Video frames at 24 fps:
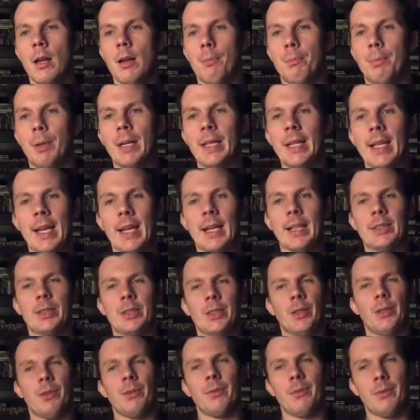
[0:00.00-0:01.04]
But yeah,
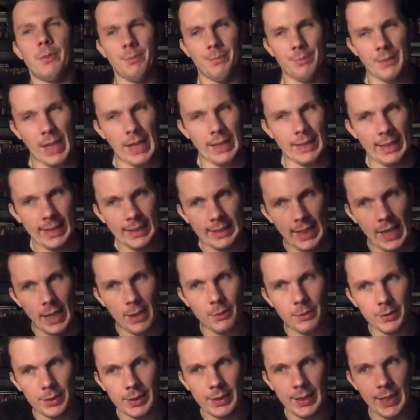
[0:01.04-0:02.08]
so I think that
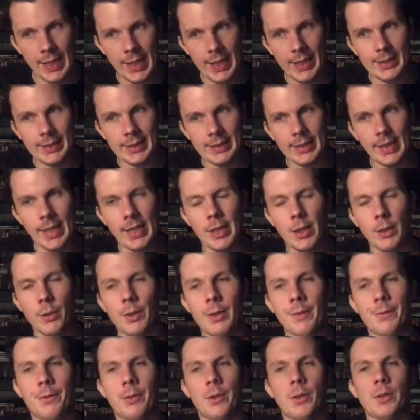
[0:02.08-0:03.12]
was his psycho
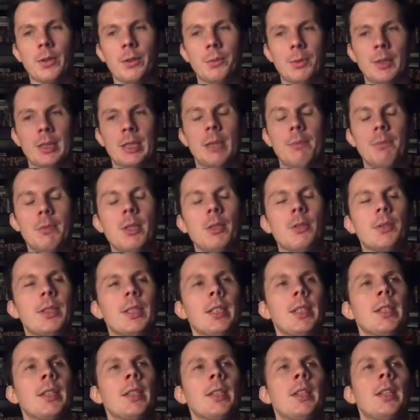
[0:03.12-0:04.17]
influence was the
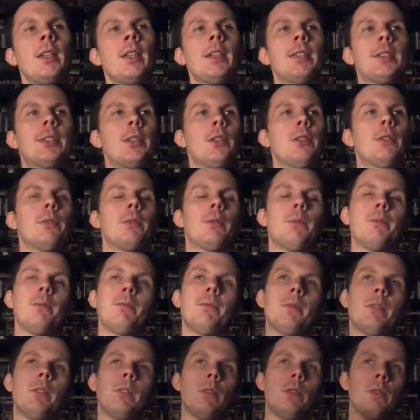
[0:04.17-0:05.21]
music. So
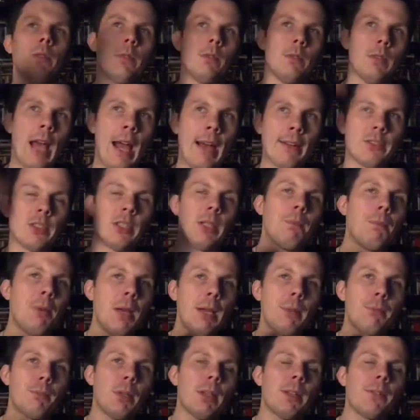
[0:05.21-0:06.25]
after the
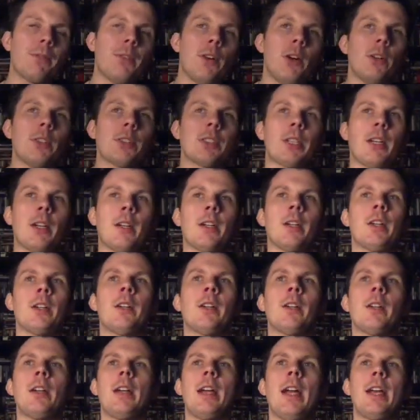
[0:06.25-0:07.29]
pig blood falls on her,
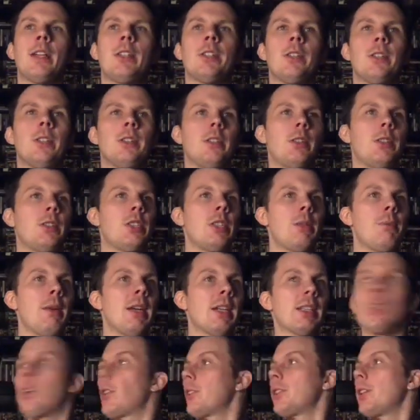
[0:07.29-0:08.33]
is she
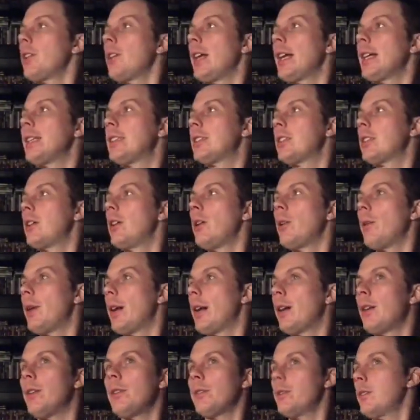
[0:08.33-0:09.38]
makes all the lights go
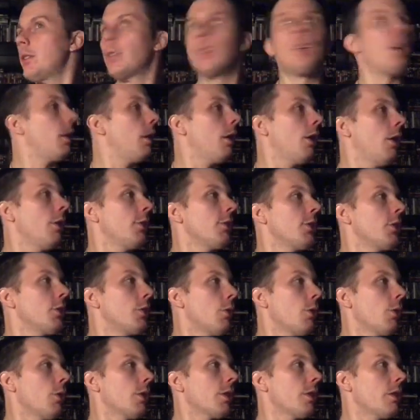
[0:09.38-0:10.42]
out, you know, all the
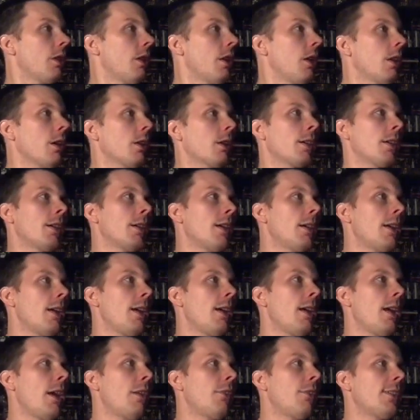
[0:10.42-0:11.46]
doors lock,
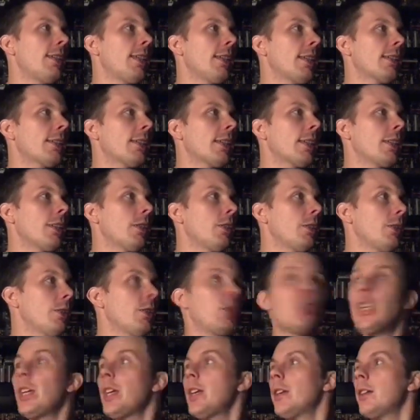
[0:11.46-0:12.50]
everything's like a
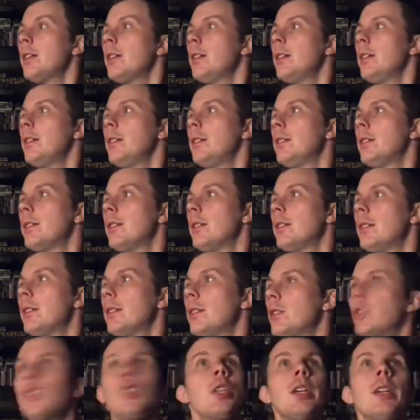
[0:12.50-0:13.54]
shing,
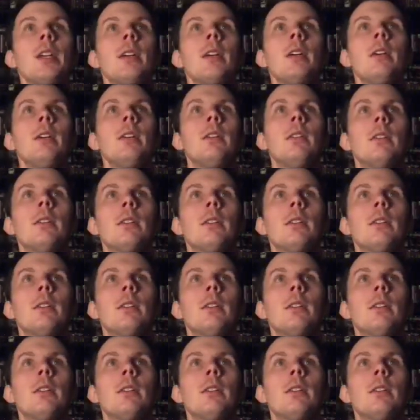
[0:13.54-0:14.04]
shing,